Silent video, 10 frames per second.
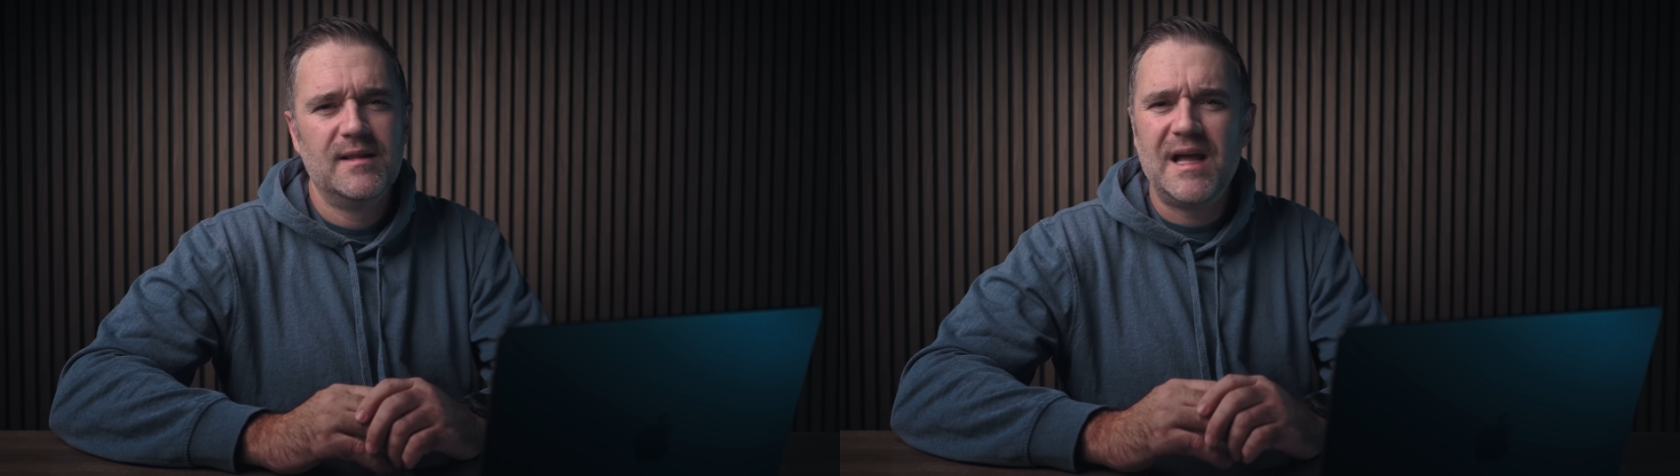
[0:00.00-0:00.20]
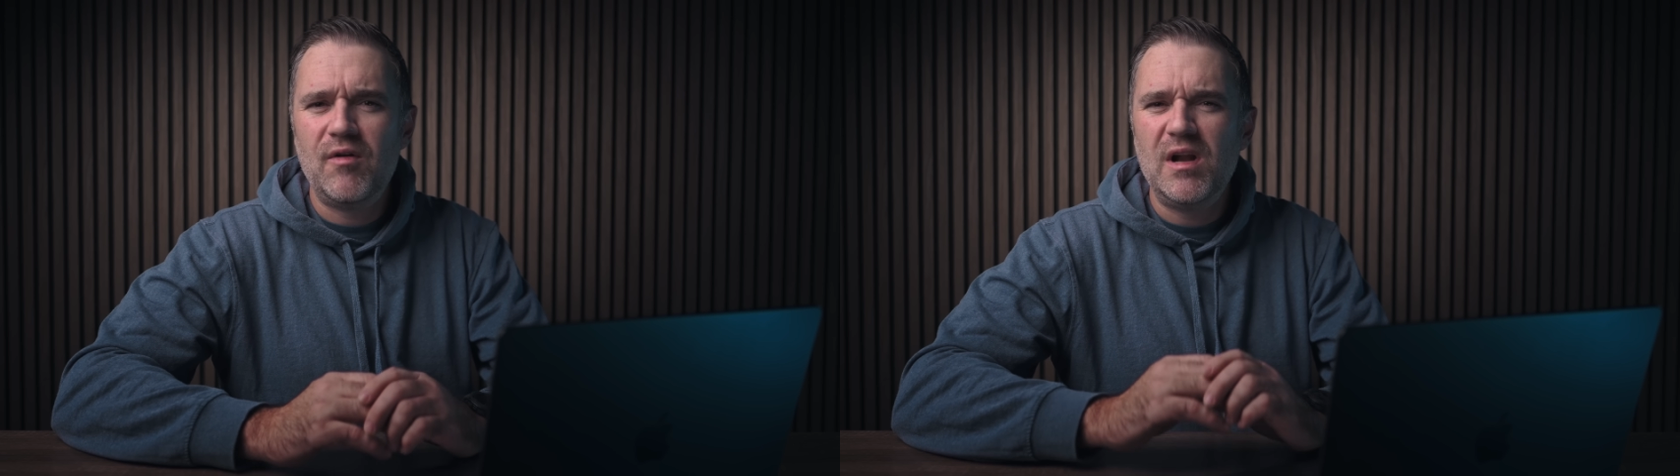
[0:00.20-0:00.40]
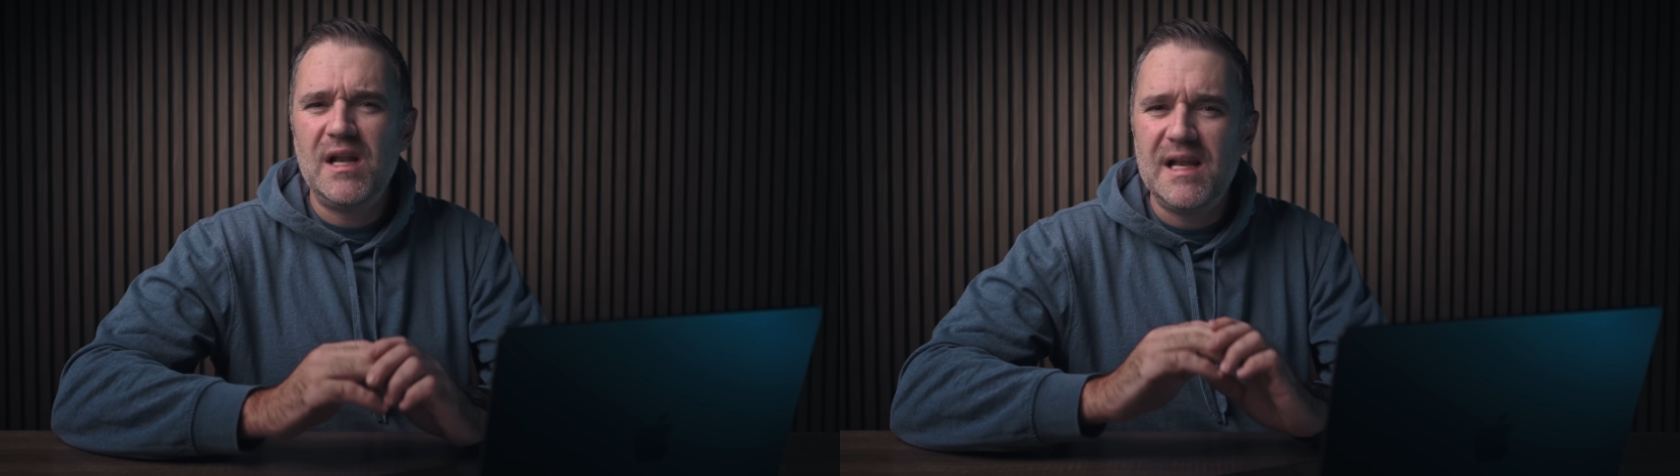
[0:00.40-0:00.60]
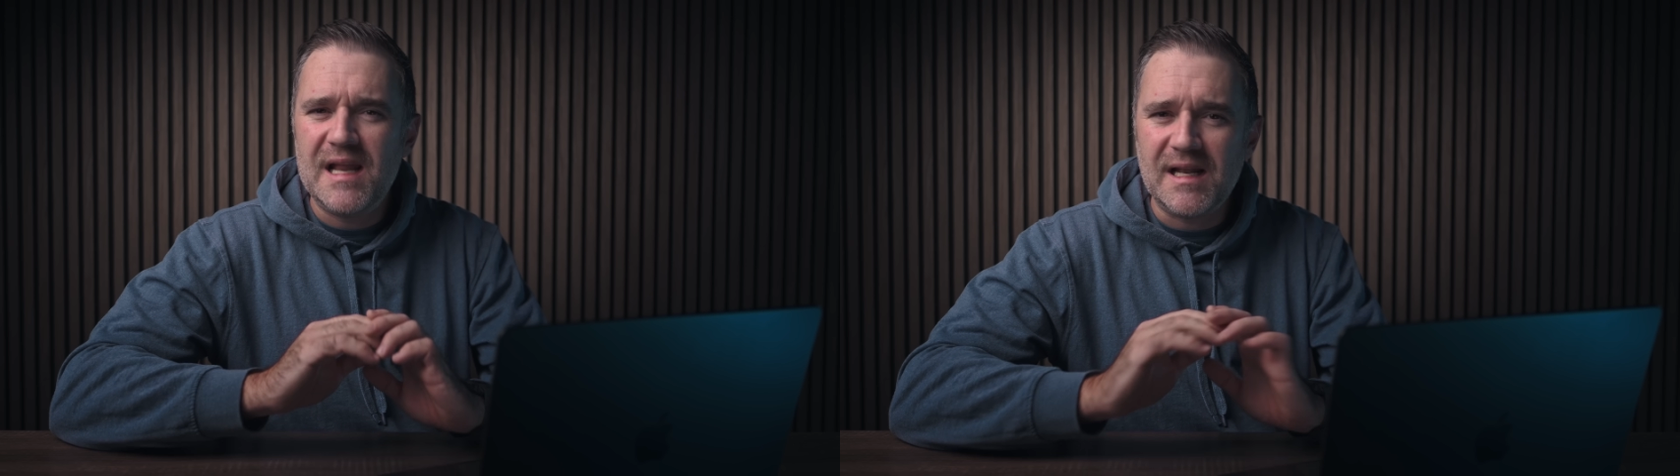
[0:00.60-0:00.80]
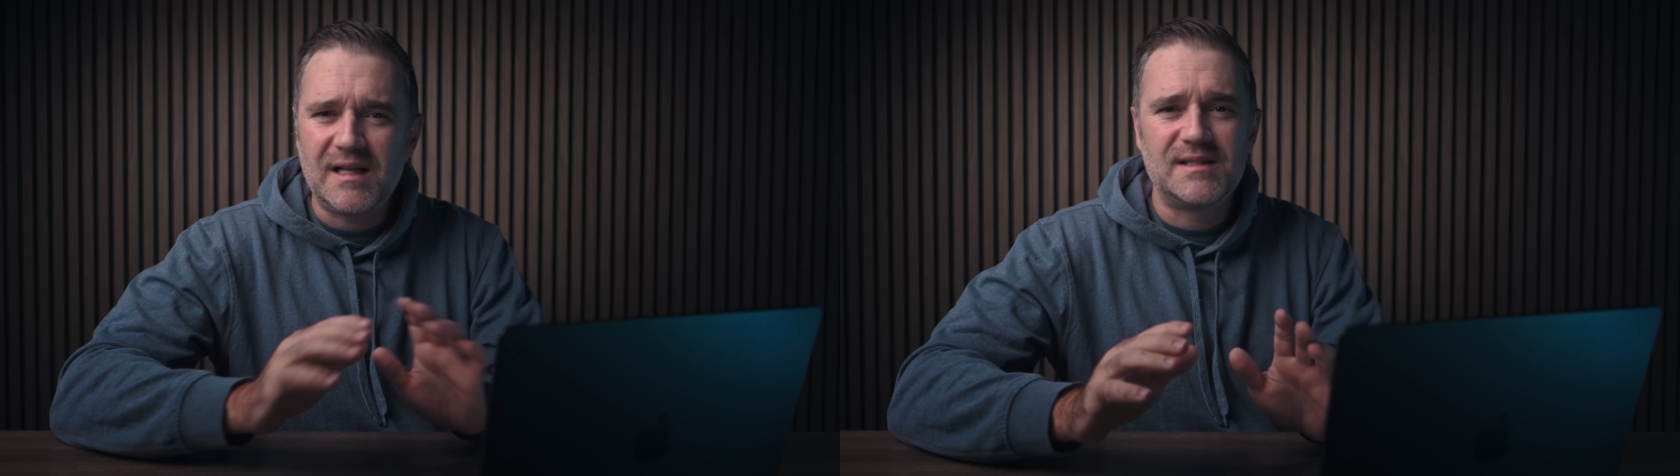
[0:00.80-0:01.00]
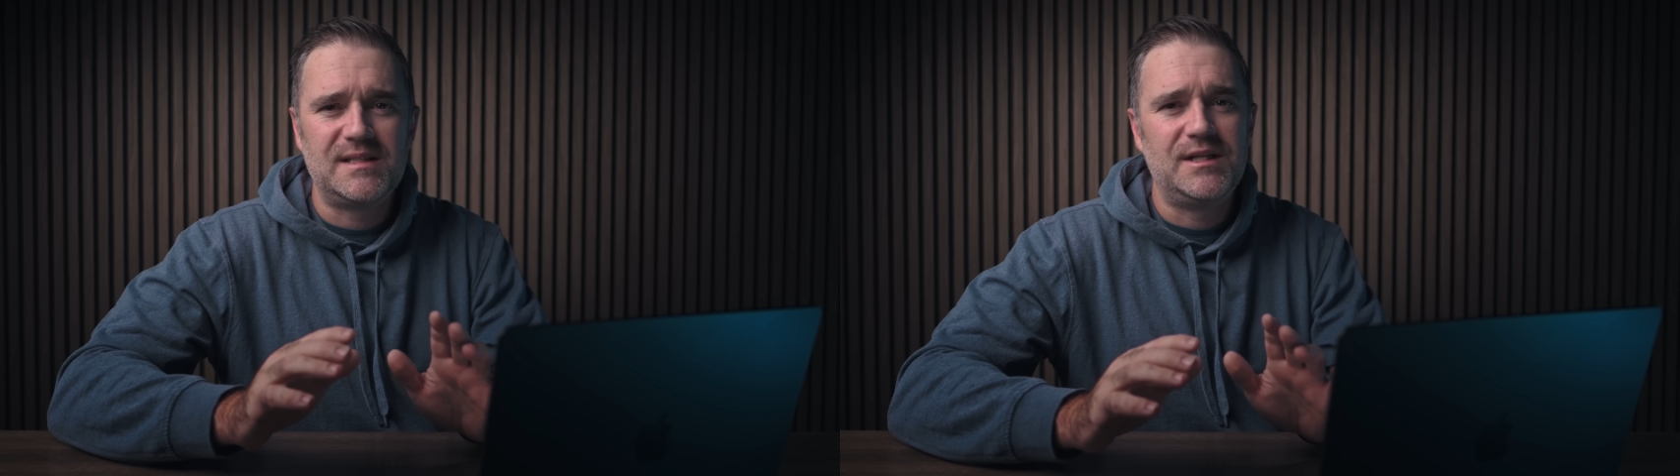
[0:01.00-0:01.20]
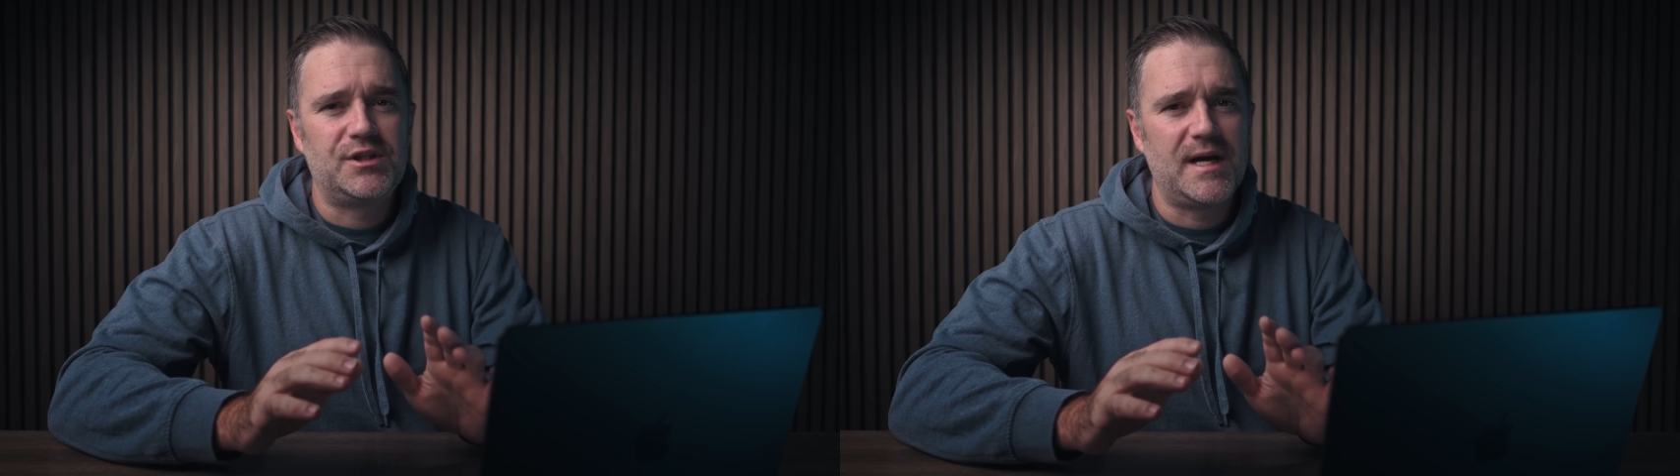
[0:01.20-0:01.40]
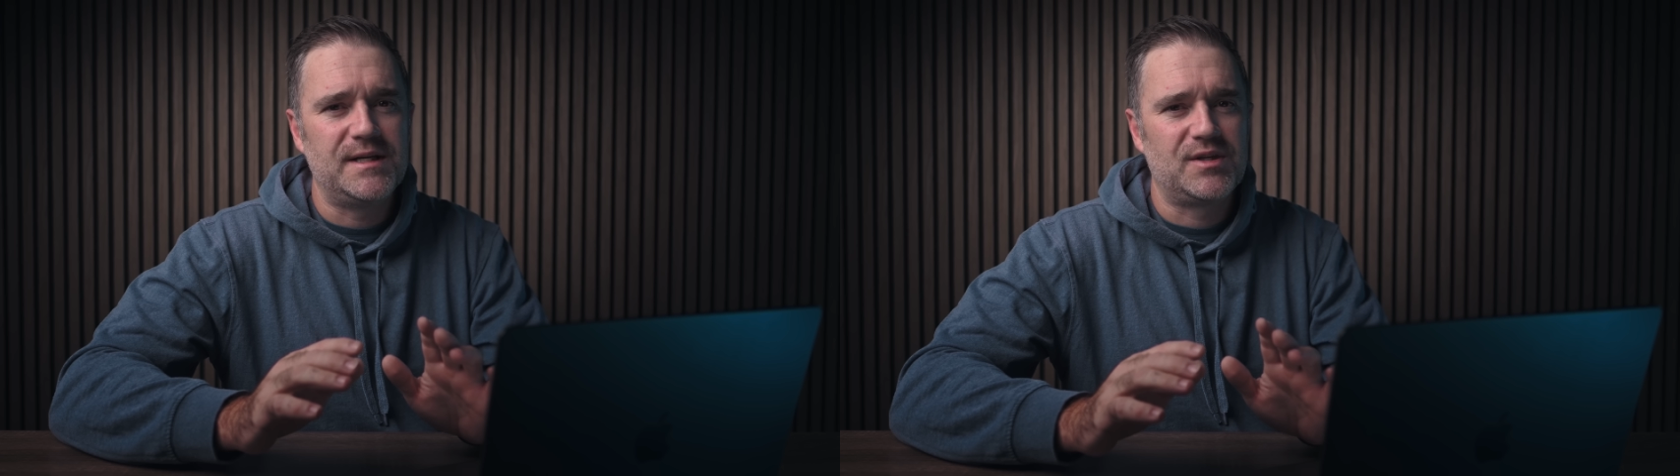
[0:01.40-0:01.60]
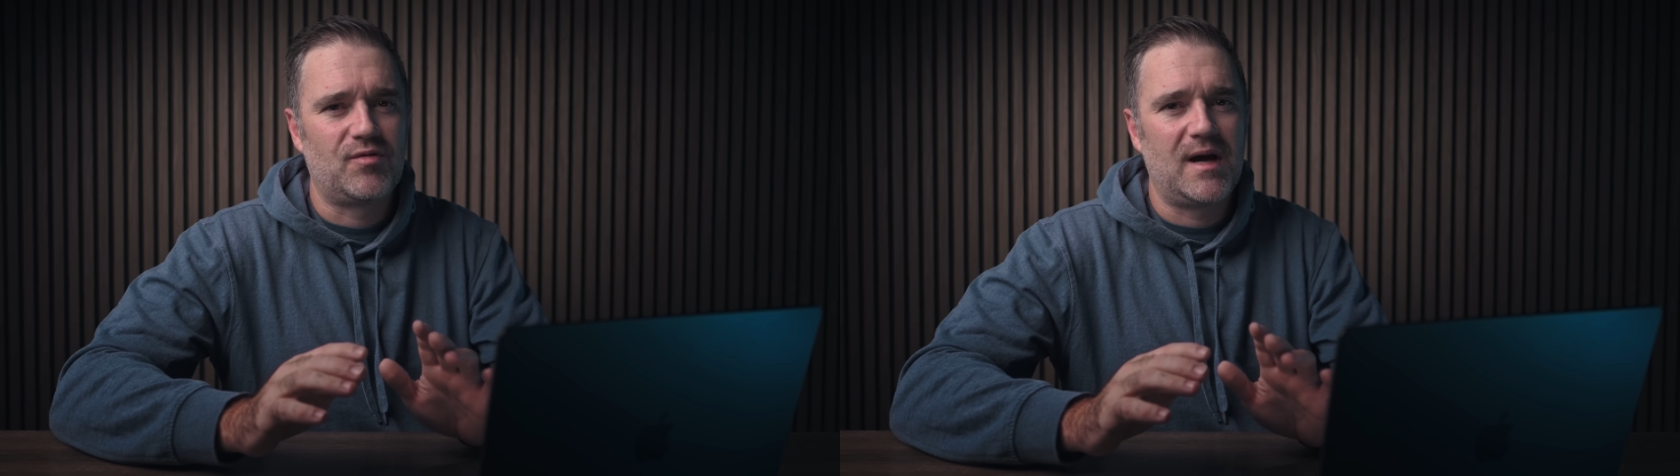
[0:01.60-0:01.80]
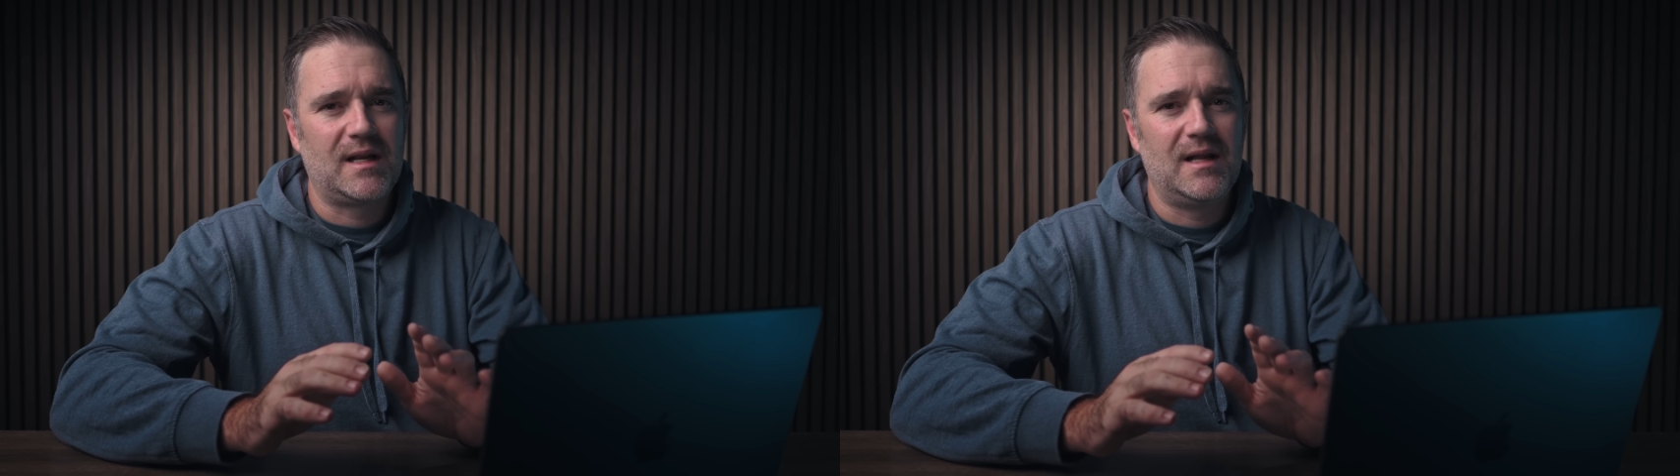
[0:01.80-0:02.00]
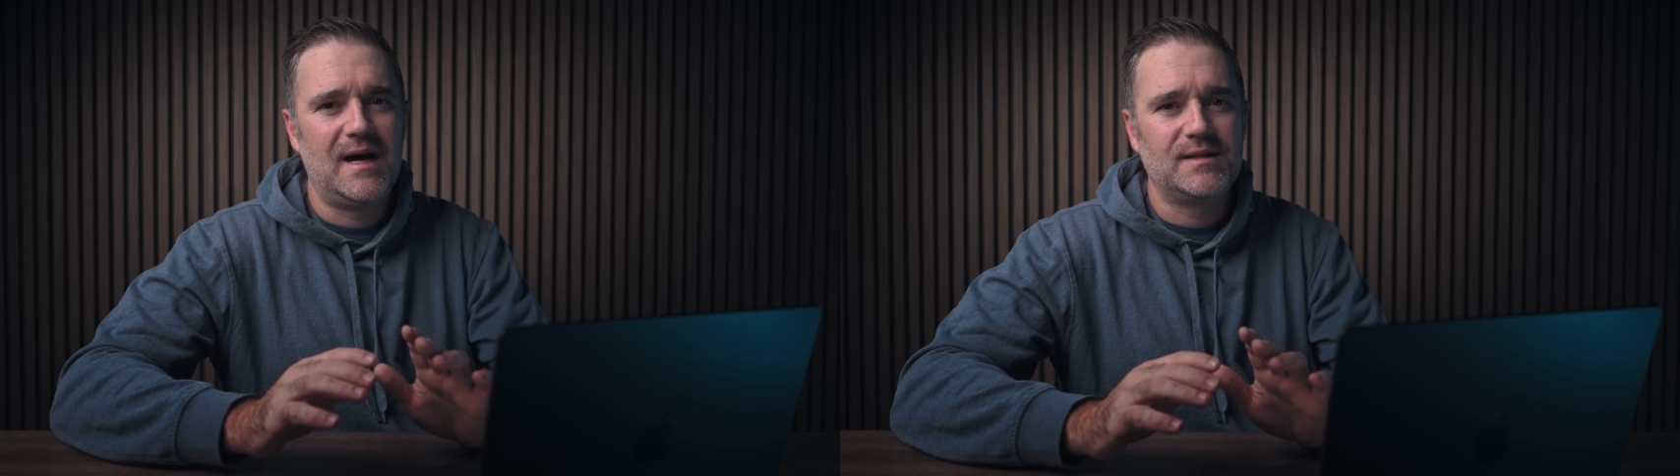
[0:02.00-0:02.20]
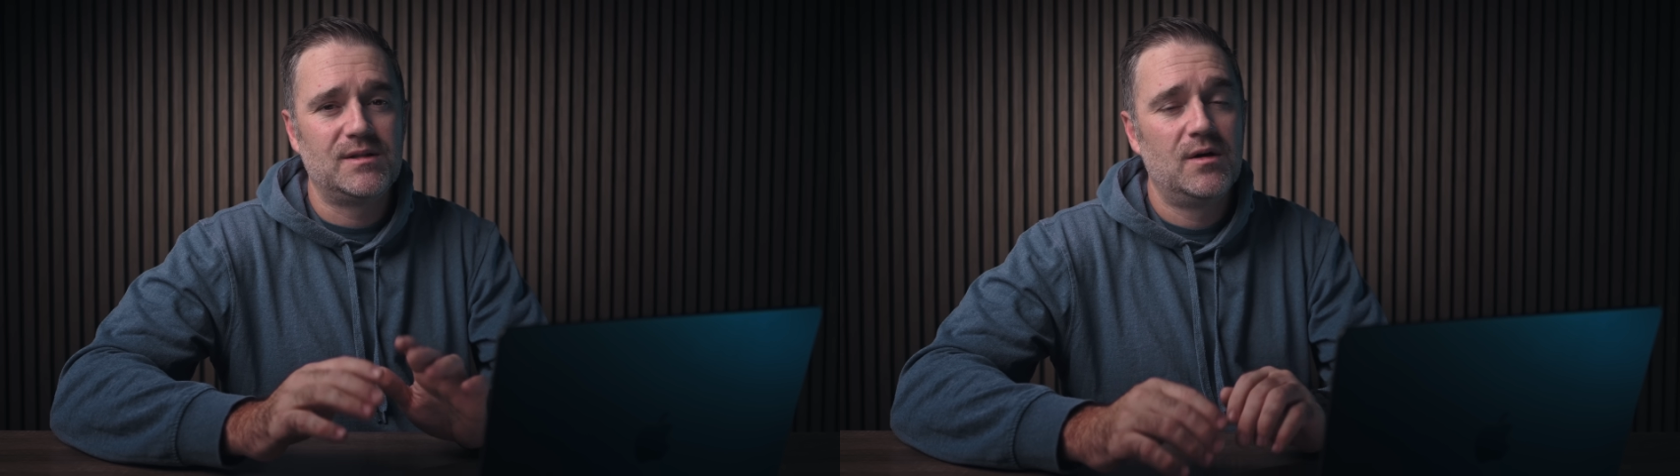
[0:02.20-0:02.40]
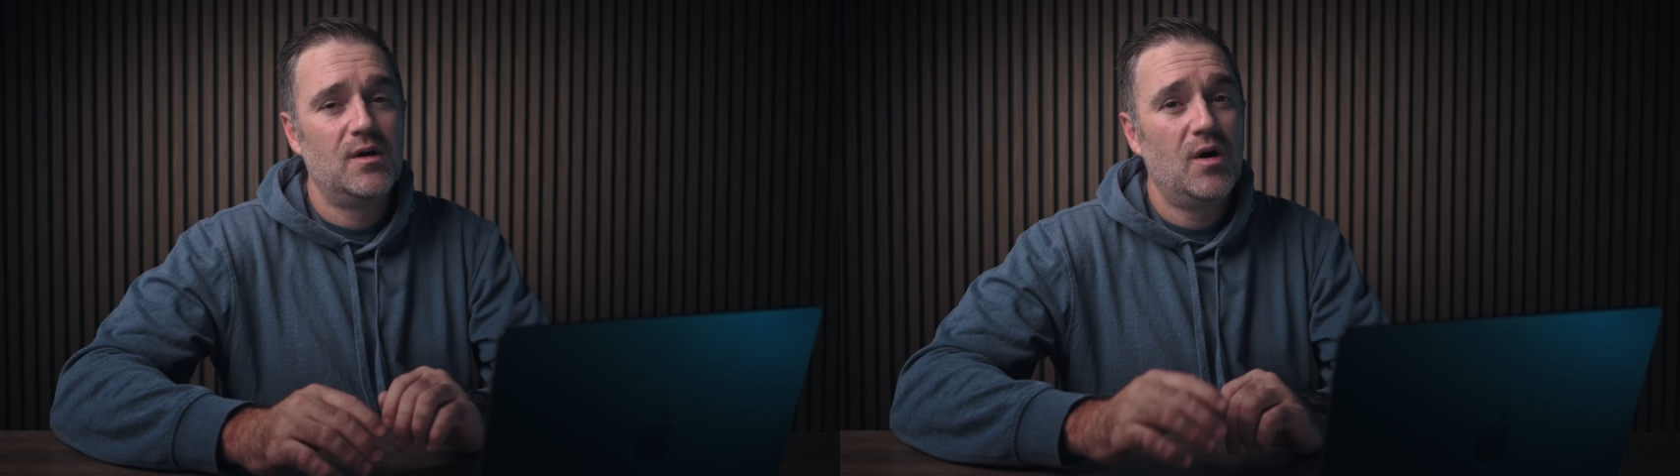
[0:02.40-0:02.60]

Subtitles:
They relentlessly chase the right light,